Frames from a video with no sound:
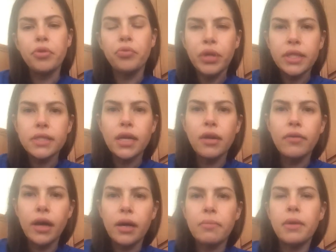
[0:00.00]
the reason I
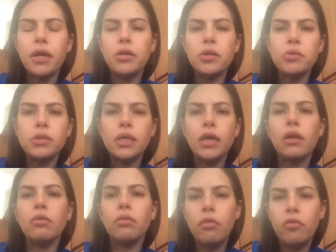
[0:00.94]
recommend
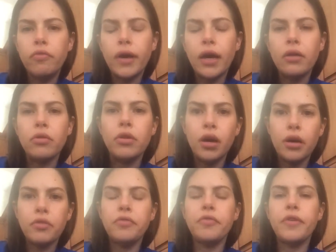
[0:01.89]
using a low-fat or
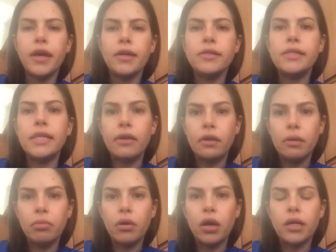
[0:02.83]
non-fat
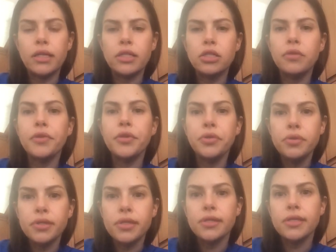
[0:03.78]
dairy product is to
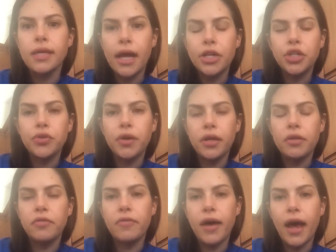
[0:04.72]
reduce the
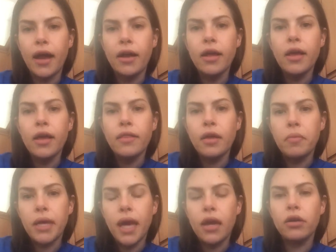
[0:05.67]
saturated fat
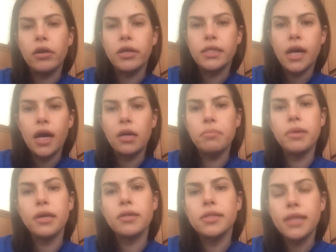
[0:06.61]
that we get in our diet,
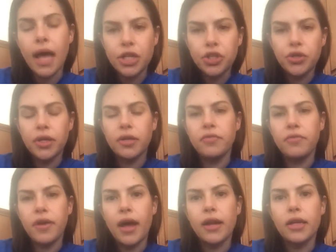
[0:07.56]
because saturated
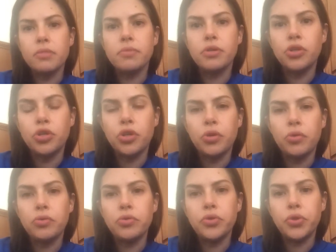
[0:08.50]
fat has been
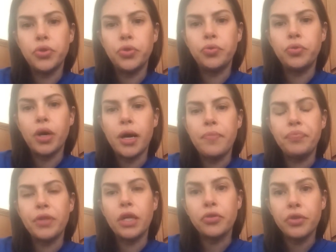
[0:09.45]
shown to
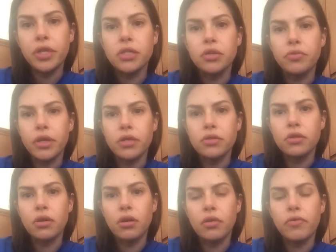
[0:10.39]
increase the
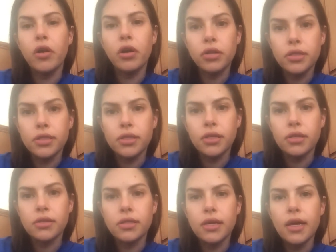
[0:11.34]
risk of heart
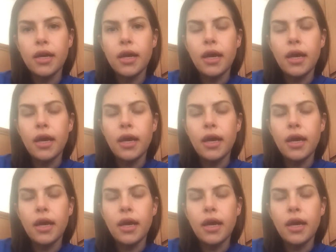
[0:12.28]
disease.